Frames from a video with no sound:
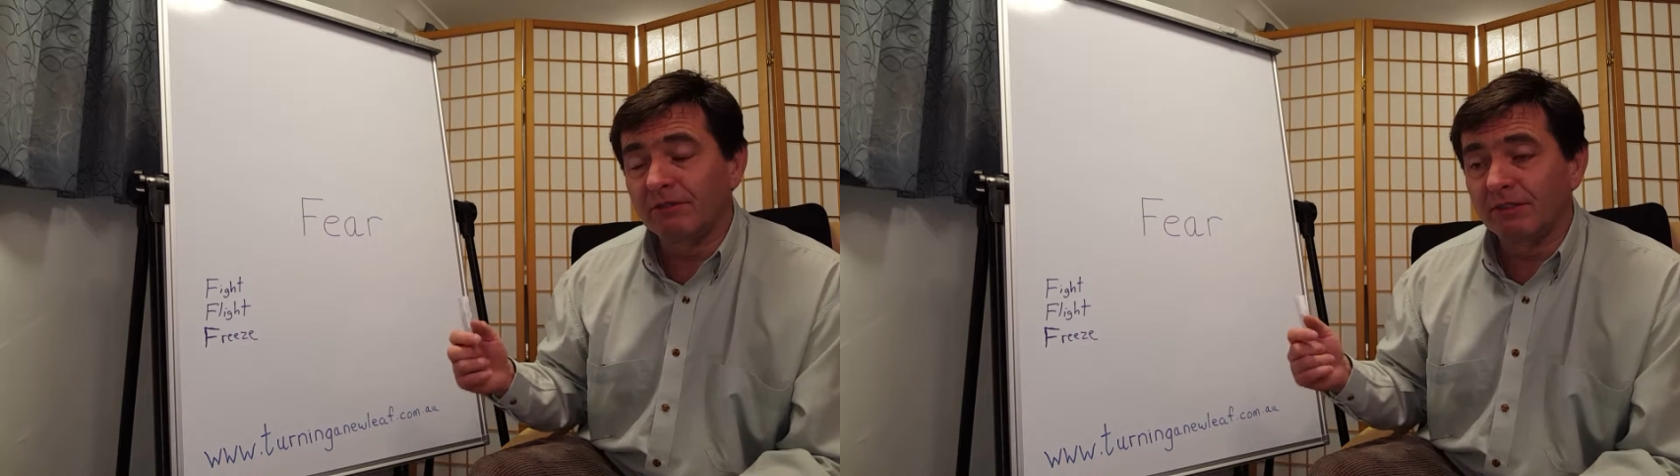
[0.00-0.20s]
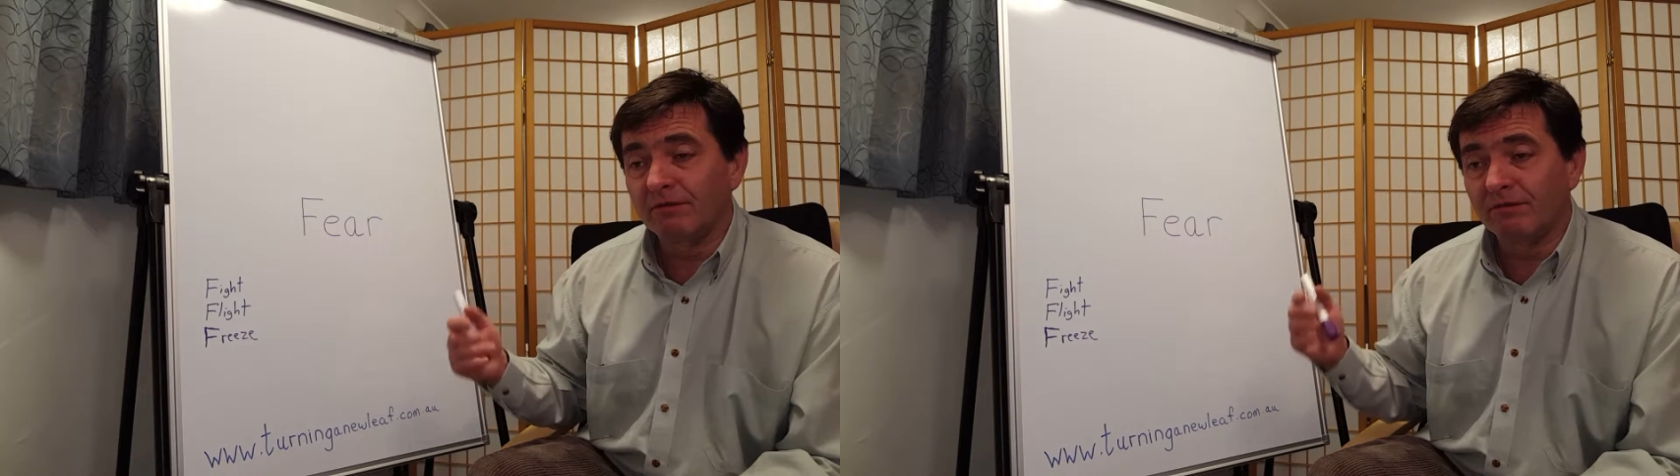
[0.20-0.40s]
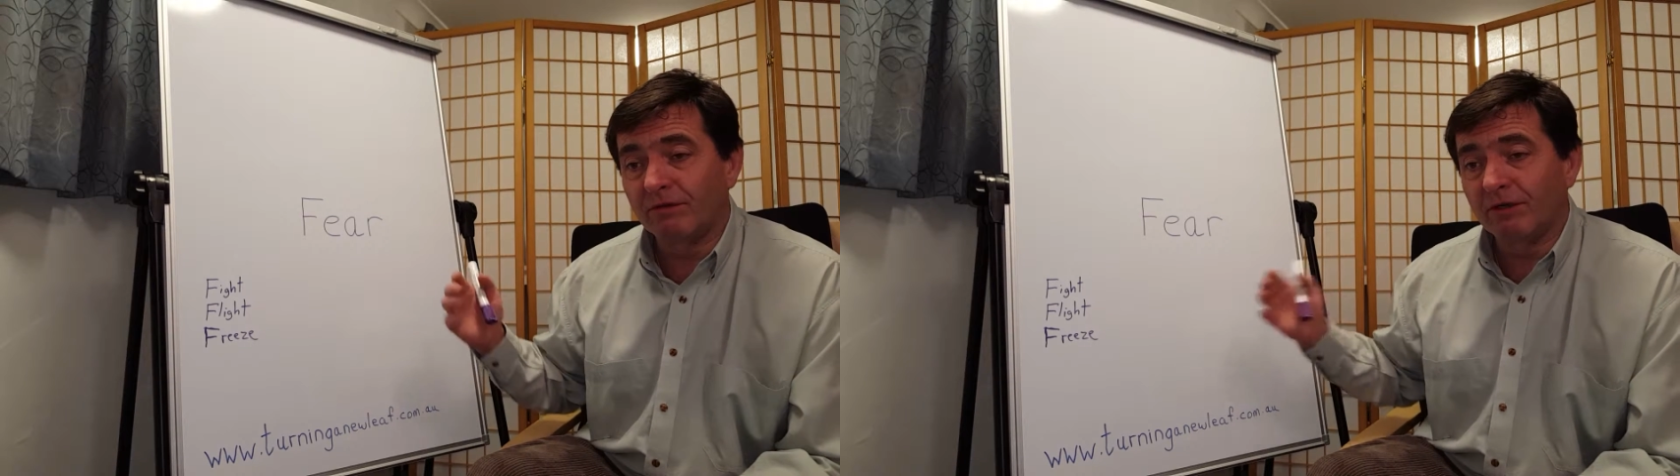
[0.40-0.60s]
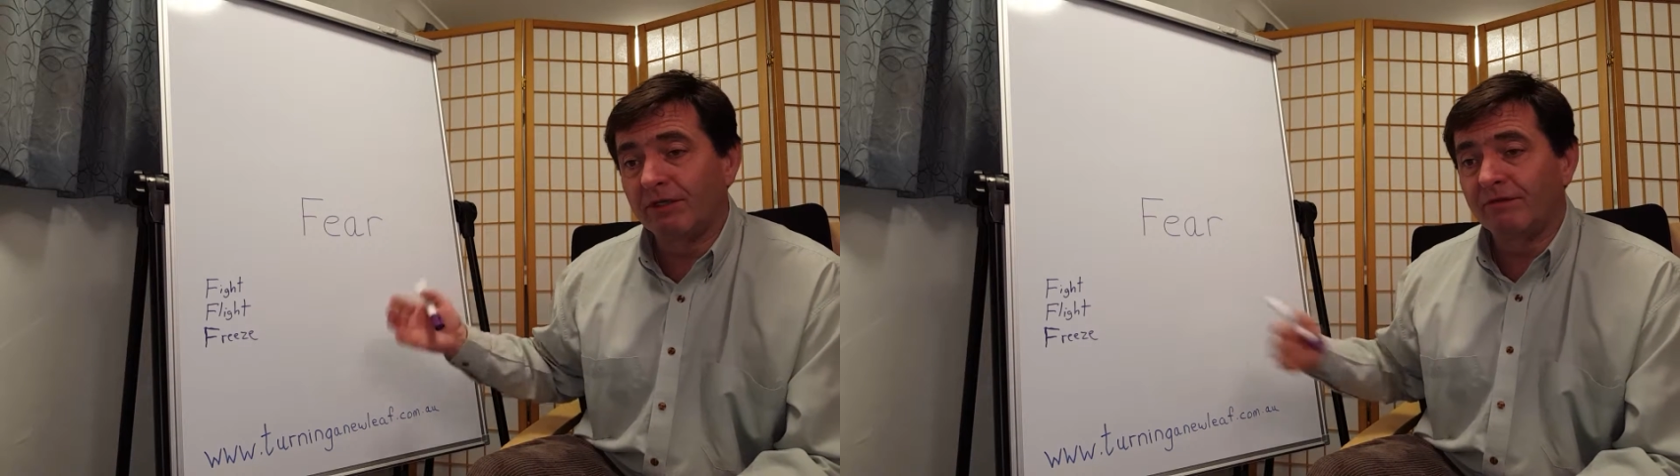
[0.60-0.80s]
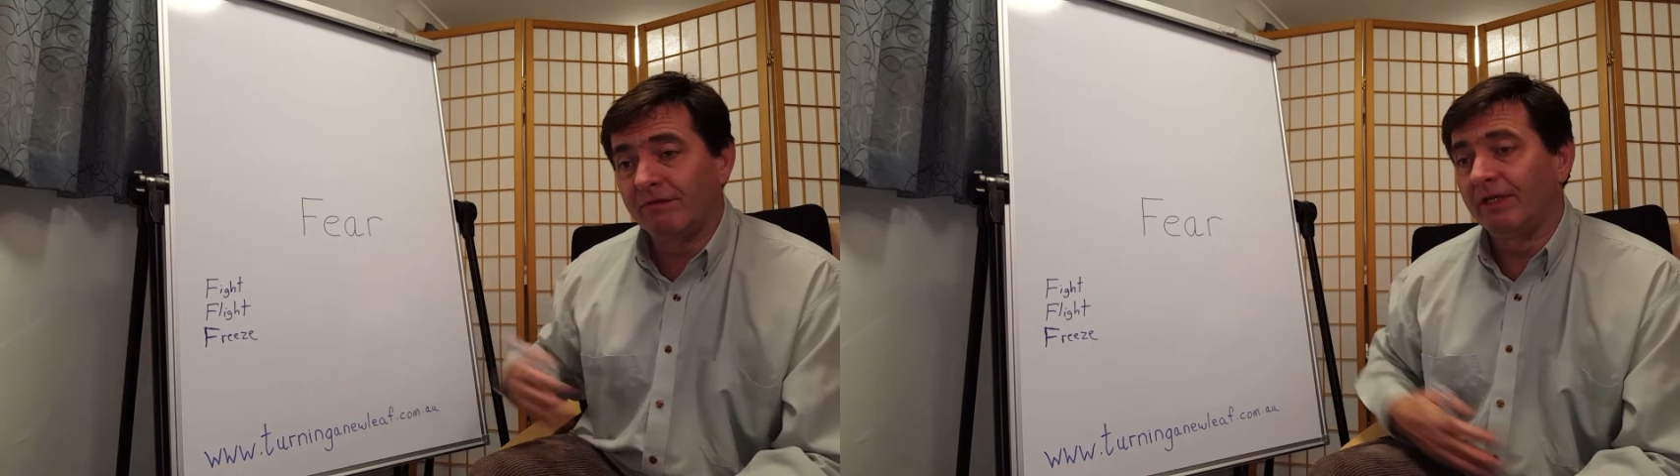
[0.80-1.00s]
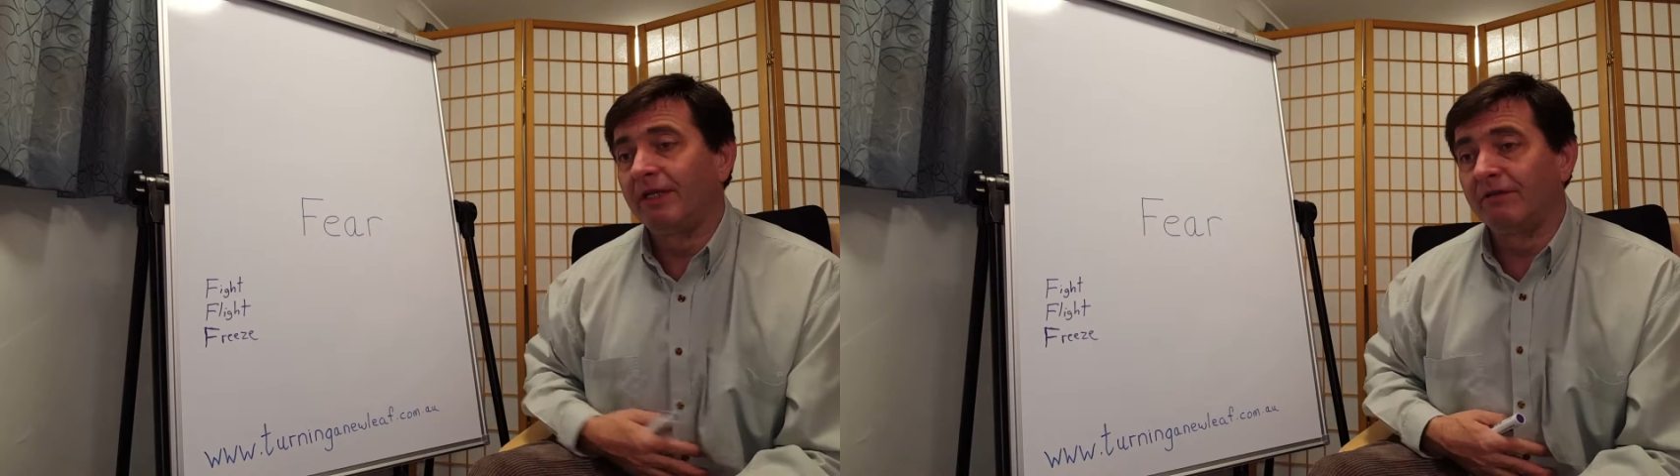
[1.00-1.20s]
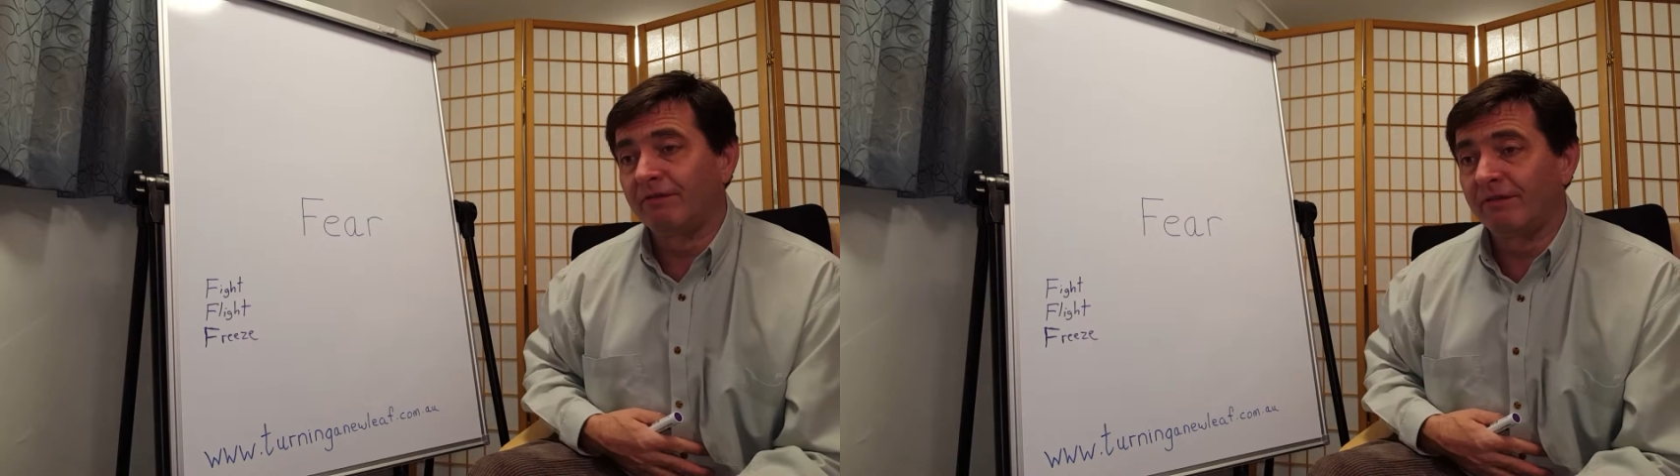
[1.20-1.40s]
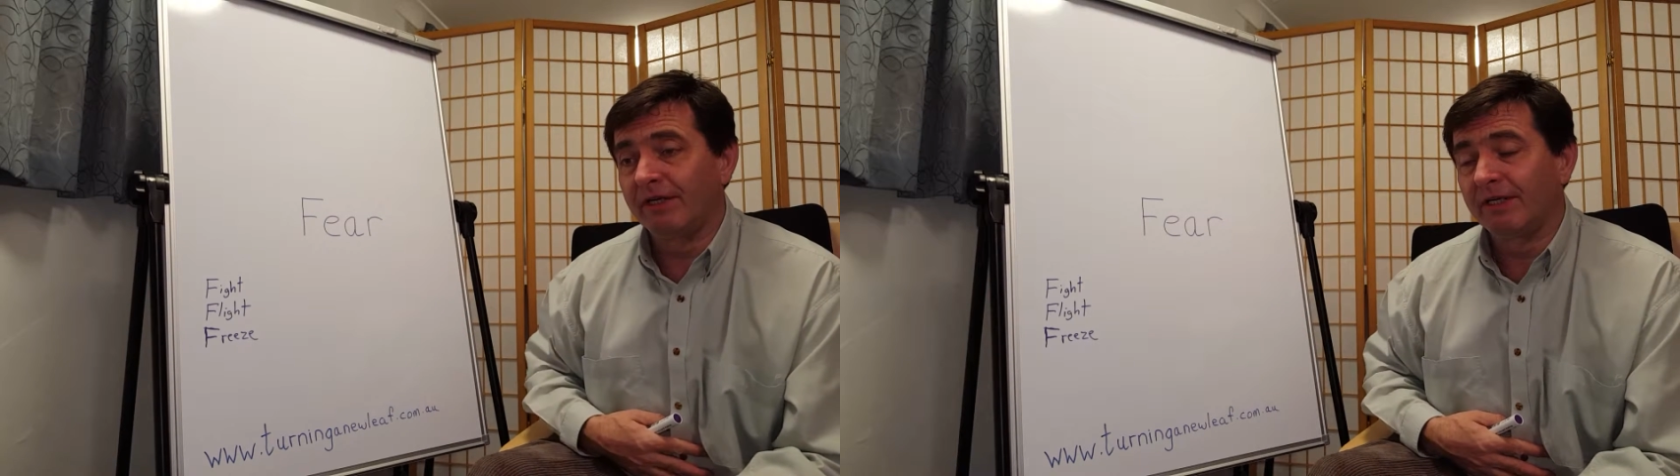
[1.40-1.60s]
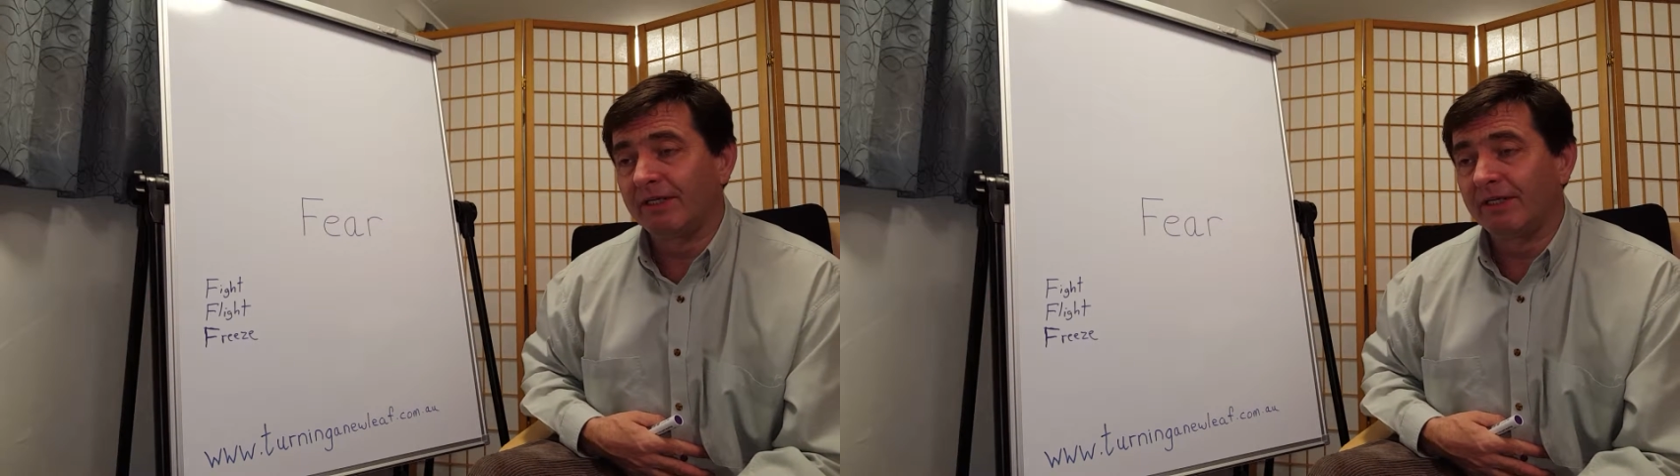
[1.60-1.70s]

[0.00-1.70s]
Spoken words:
to avoid feeling fear.